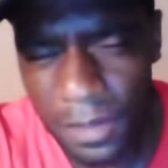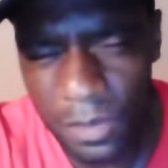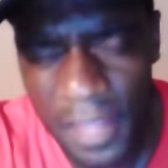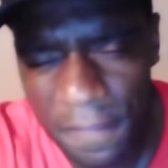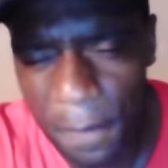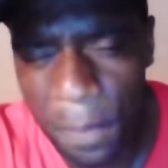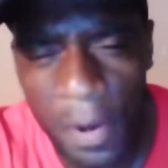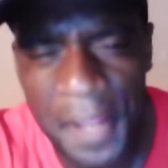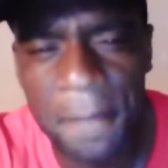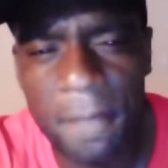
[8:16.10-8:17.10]
You get the
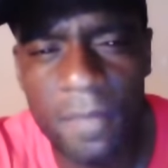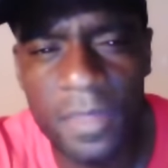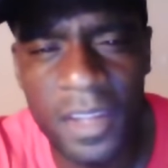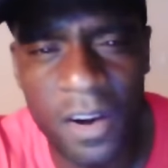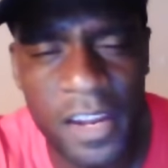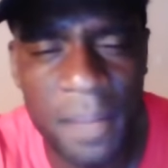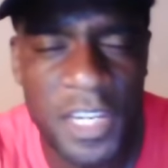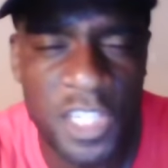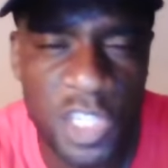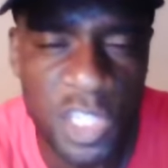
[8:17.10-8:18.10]
point. The
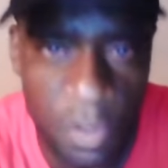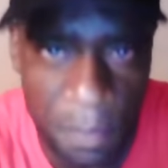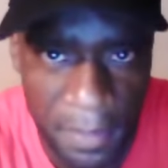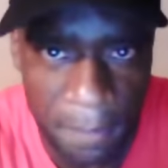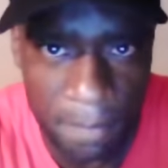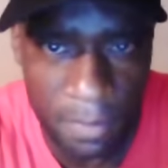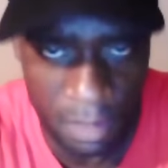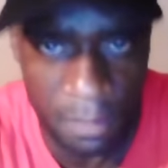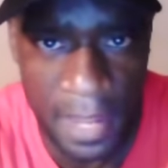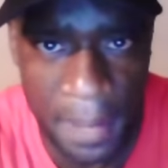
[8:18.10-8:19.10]
argument is stupid.
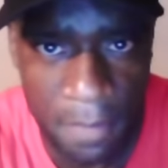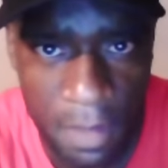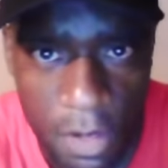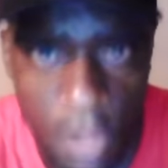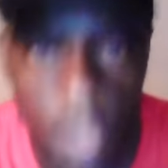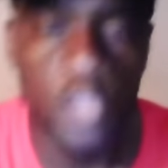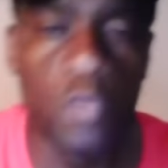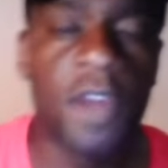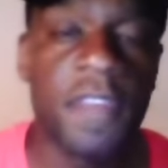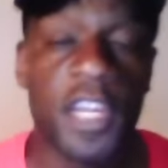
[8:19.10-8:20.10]
Okay? You
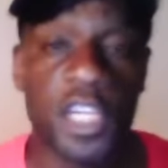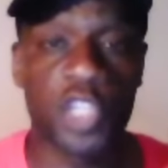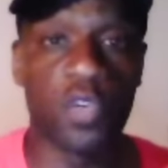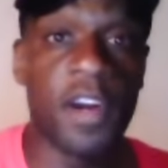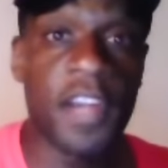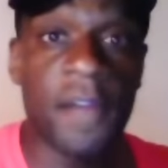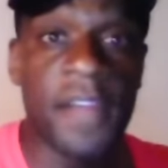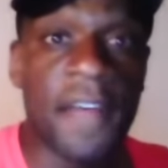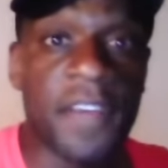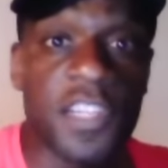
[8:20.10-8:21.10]
want the extraordinary
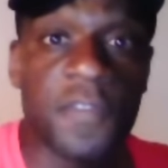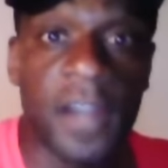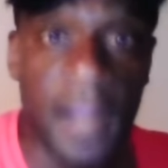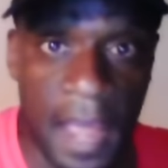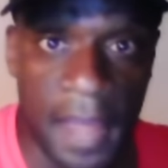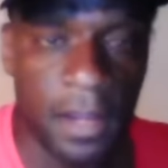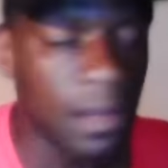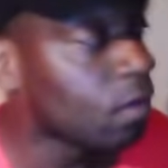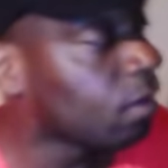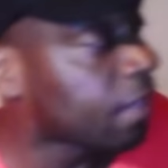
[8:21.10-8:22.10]
evidence for God?
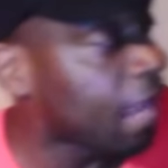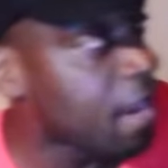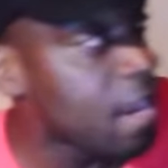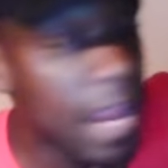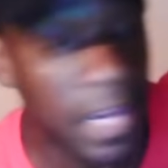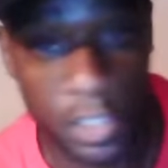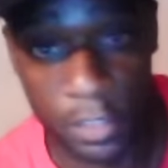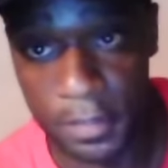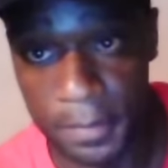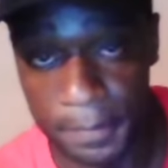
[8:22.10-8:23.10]
You look at
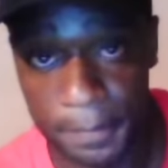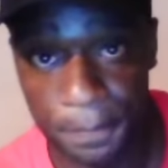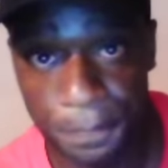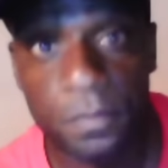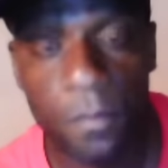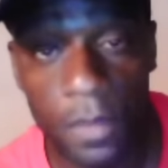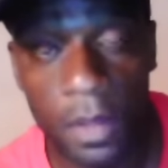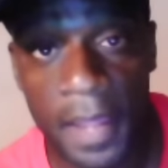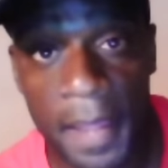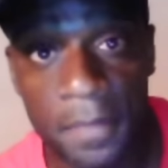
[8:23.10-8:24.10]
nature.
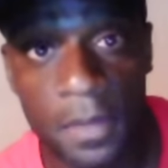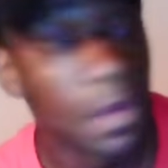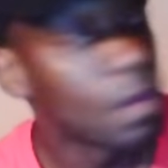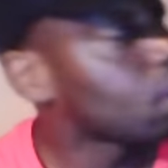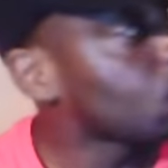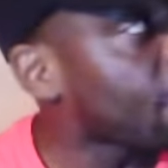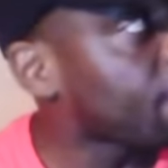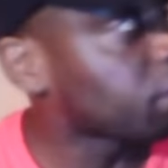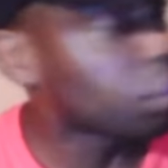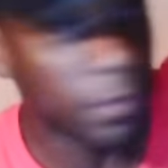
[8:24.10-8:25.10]
Okay? You
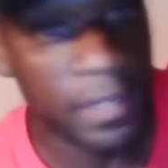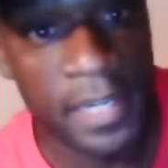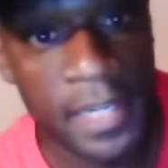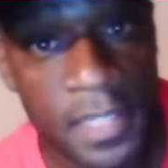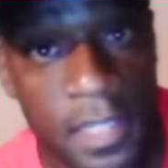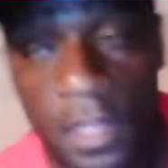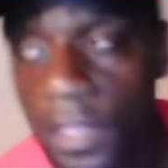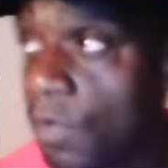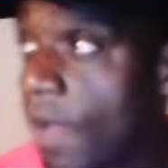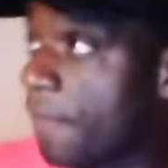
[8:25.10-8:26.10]
have the trees,
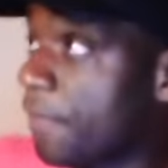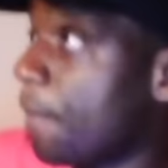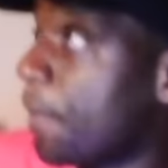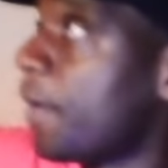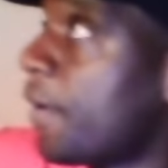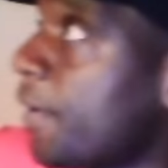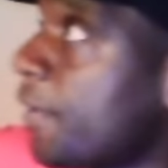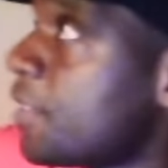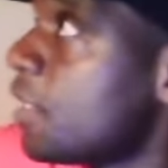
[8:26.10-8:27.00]
you have the birds,